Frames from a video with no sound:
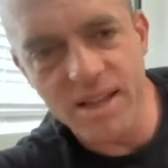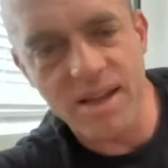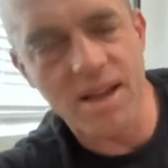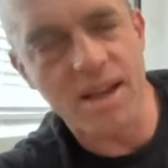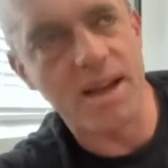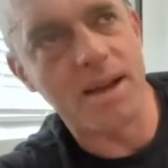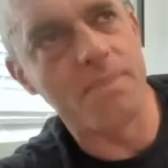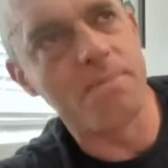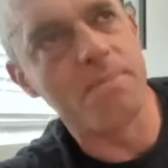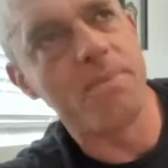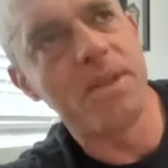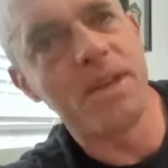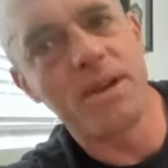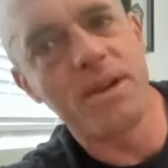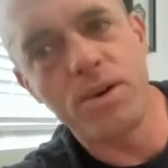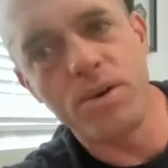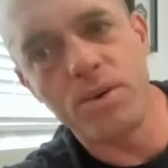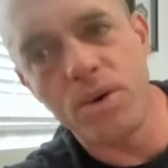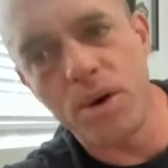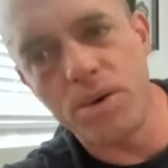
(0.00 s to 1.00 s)
um,
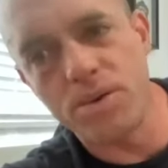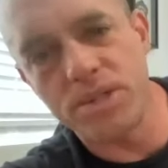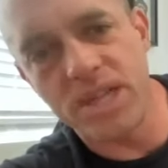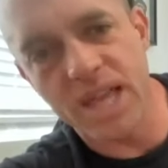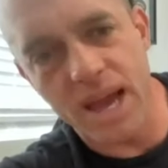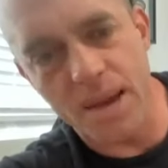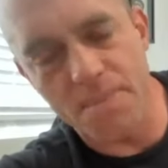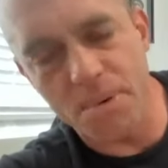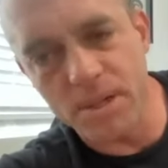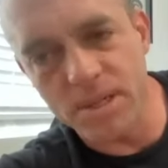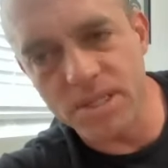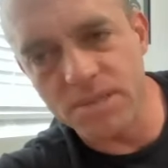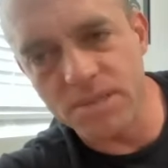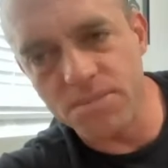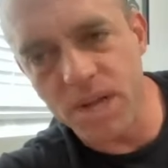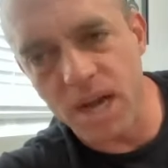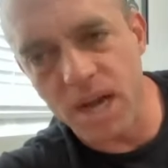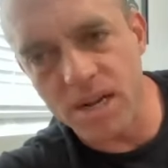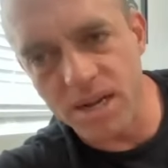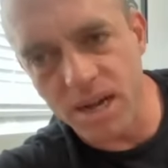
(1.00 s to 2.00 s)
who owns
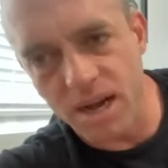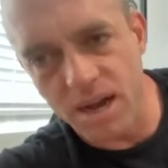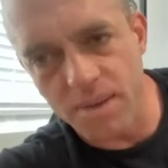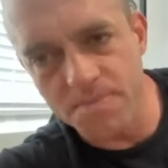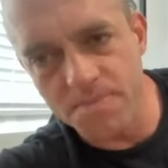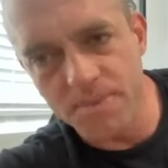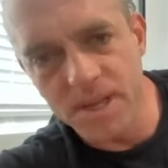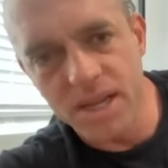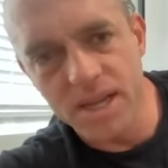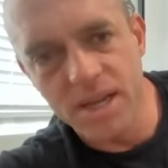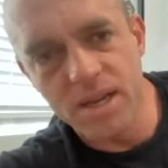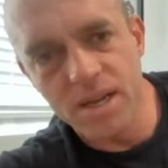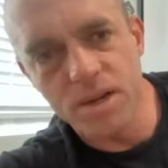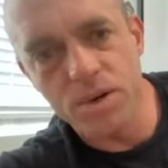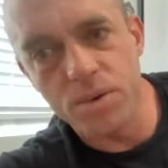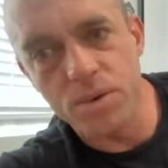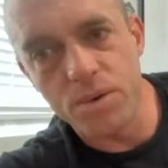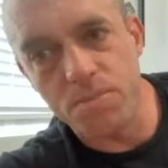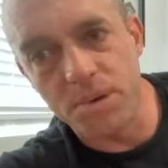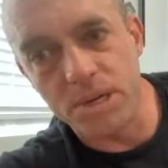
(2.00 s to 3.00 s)
capitalism.com,
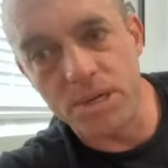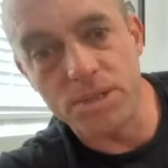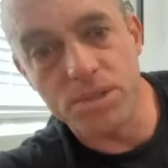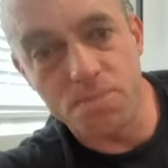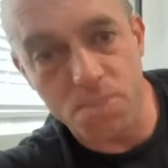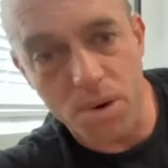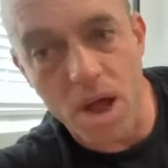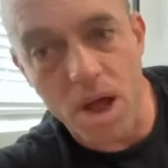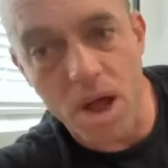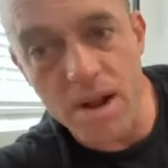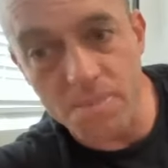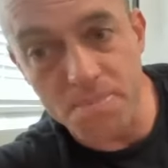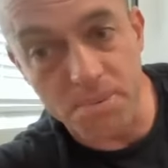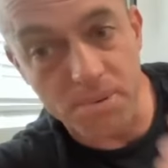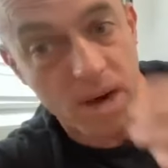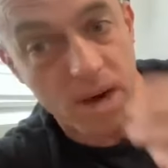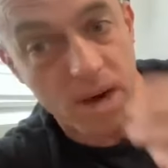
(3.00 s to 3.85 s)
who builds product